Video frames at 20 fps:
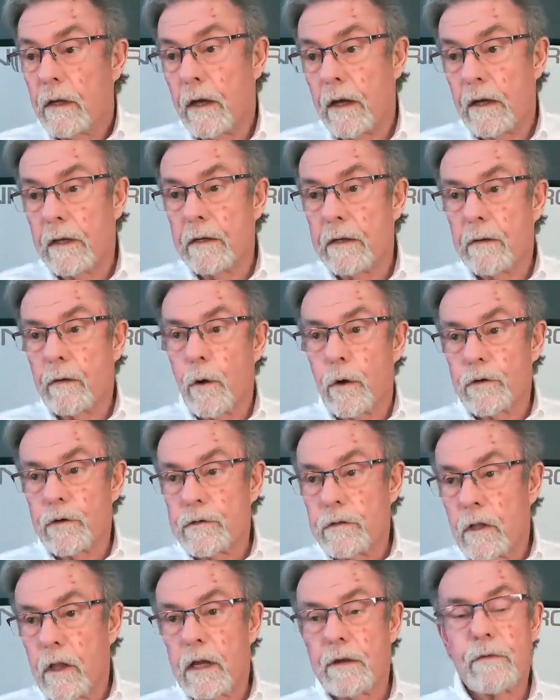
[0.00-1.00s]
Uh, and of
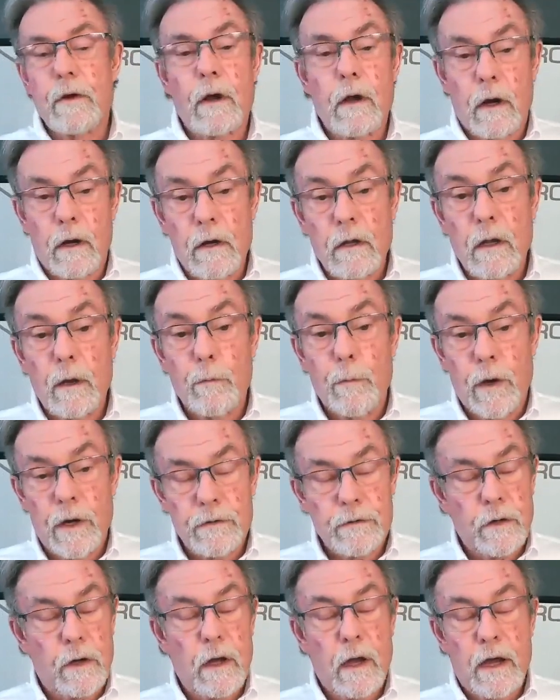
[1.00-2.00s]
course, a lot of our, our club
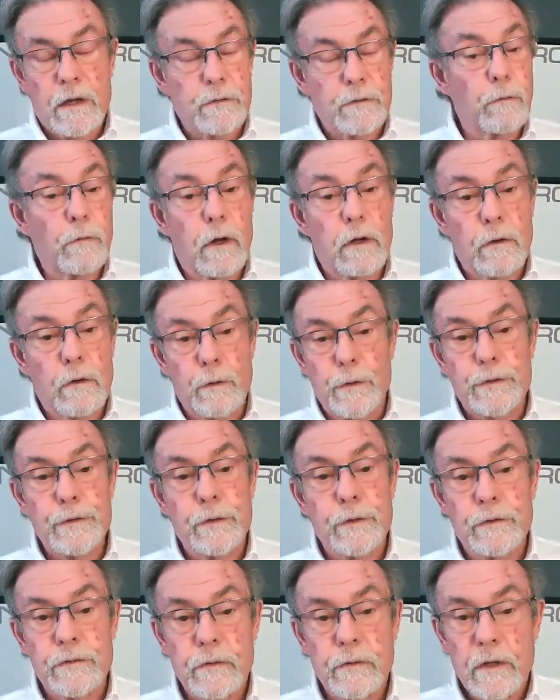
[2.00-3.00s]
racer guys will run
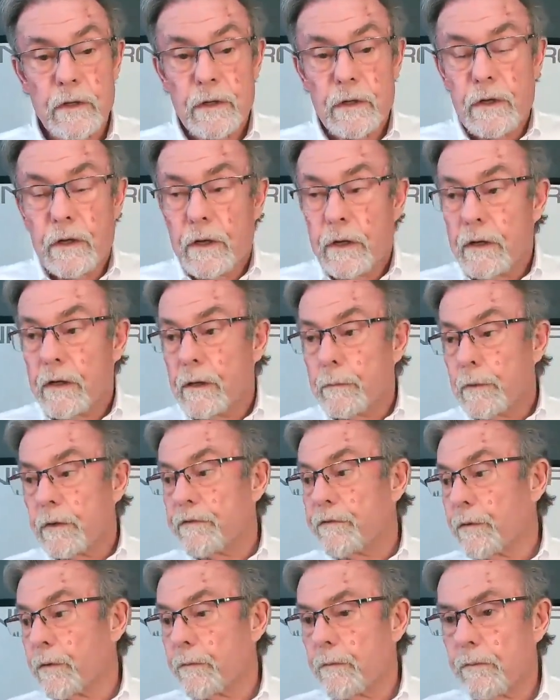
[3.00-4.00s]
Hoosiers
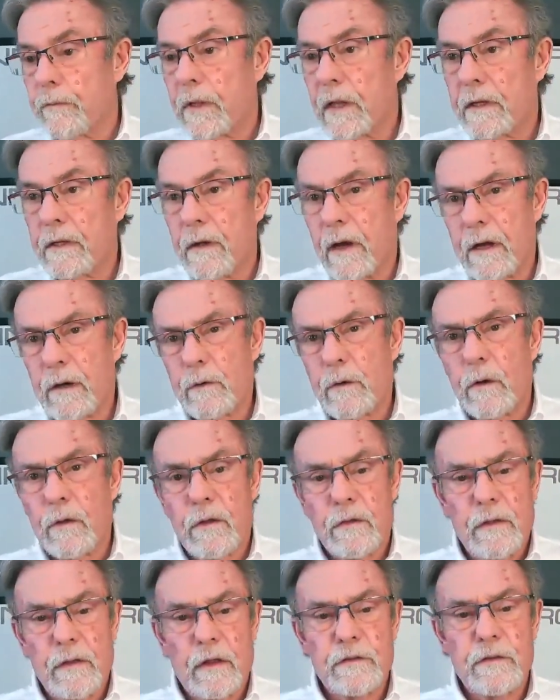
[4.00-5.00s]
but for you know, I don't
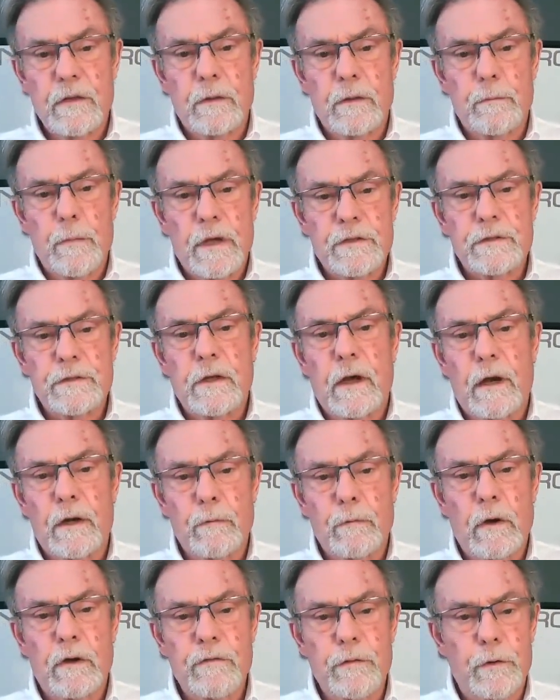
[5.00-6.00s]
know that that's the best tire
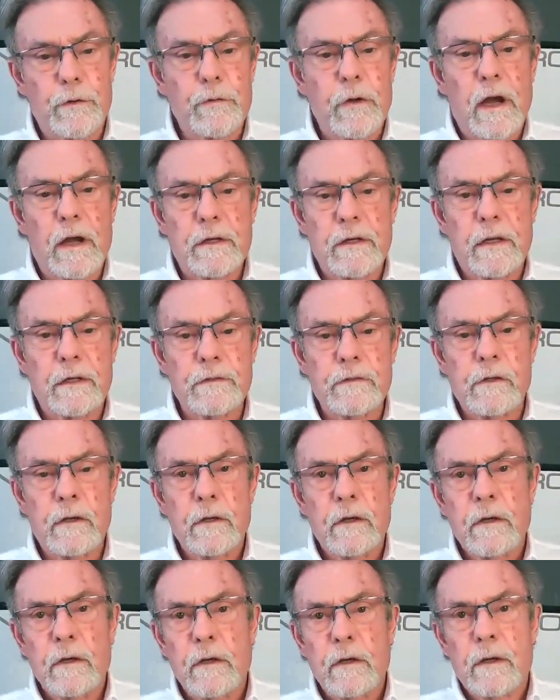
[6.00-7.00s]
to run for track days.
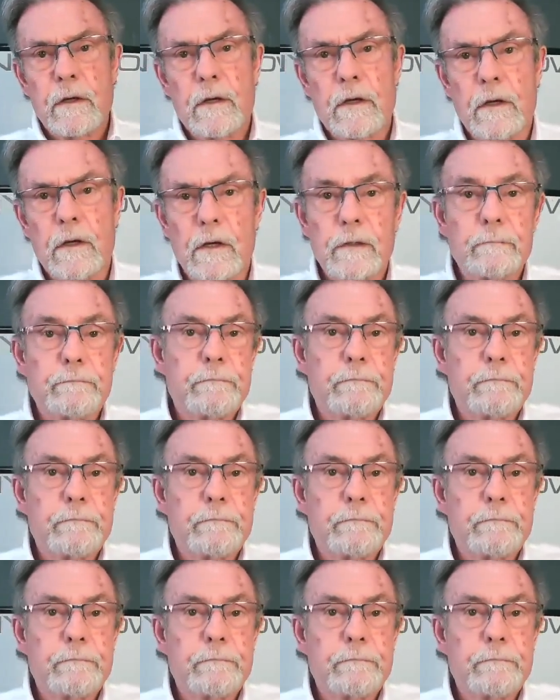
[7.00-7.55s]
Uh,